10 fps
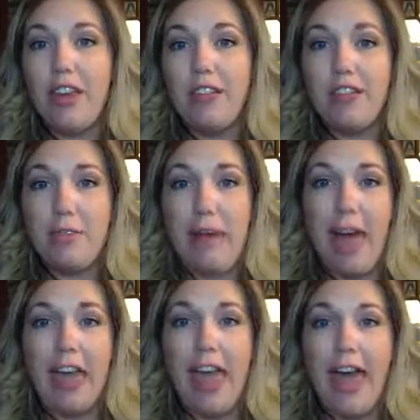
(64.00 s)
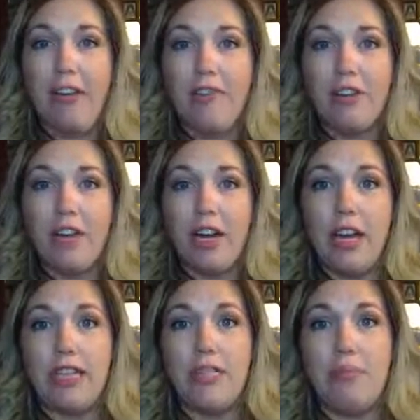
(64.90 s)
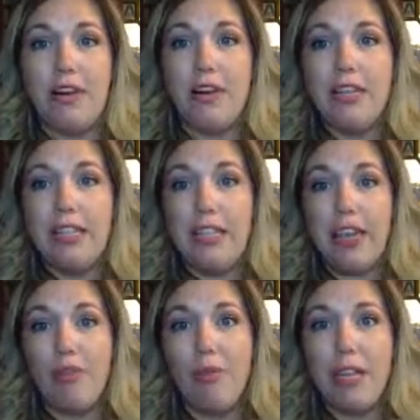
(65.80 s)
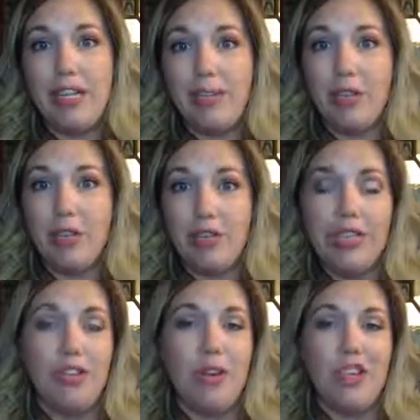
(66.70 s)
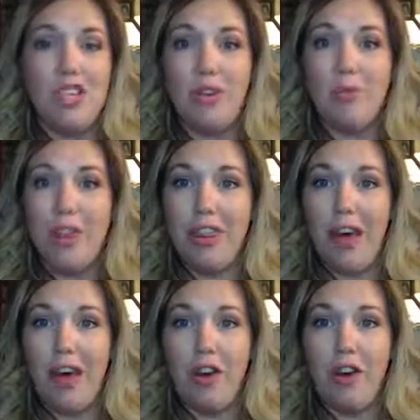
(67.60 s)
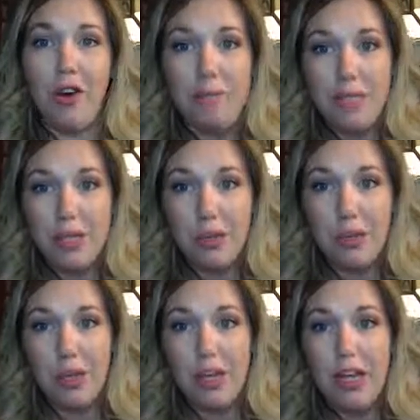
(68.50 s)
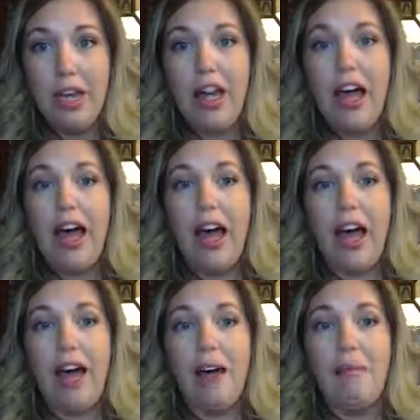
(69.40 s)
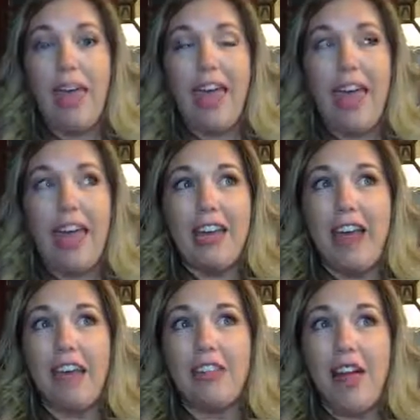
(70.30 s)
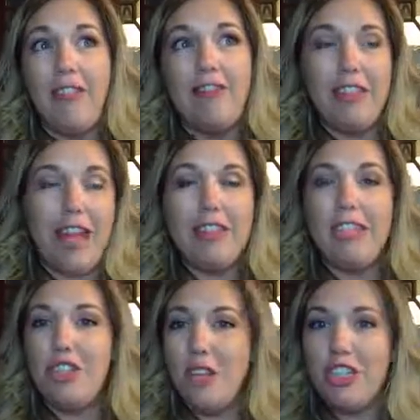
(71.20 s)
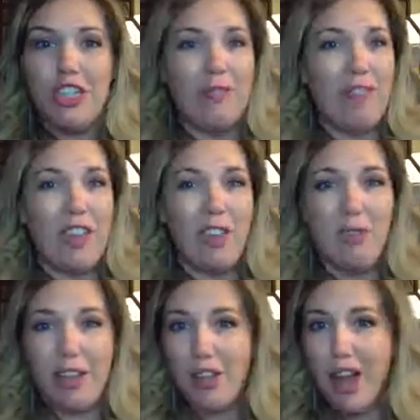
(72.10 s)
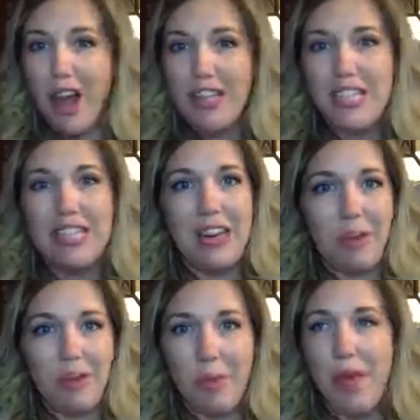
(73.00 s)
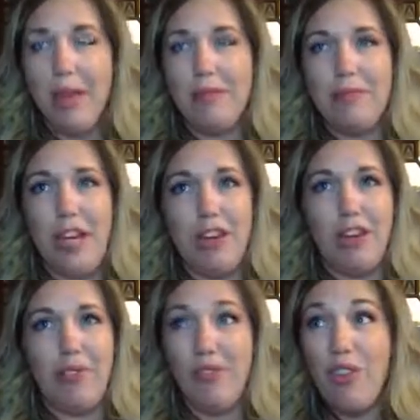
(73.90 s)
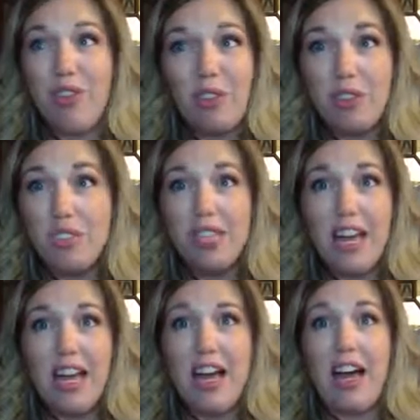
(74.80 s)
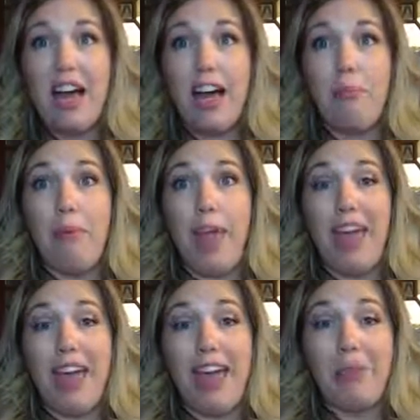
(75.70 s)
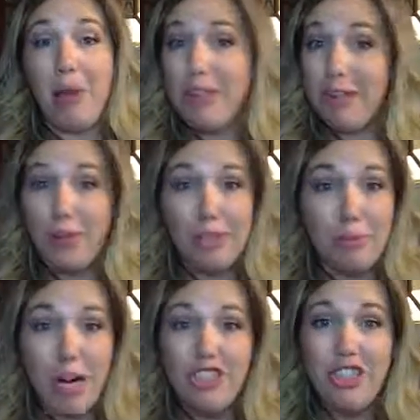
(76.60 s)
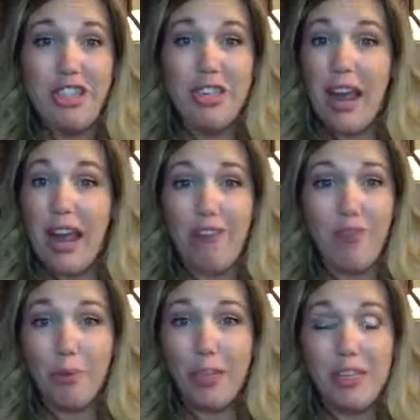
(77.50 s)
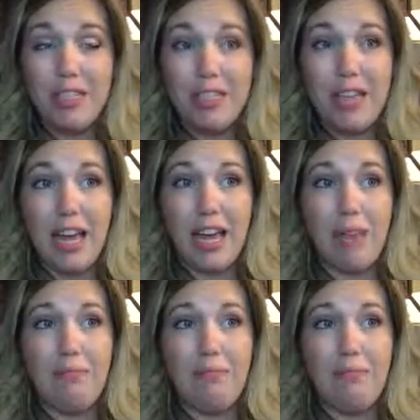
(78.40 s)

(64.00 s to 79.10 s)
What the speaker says: years back after experiencing a really difficult situation with our homeschool. And I left that situation feeling really lost and overwhelmed and confused. And went through depression afterwards,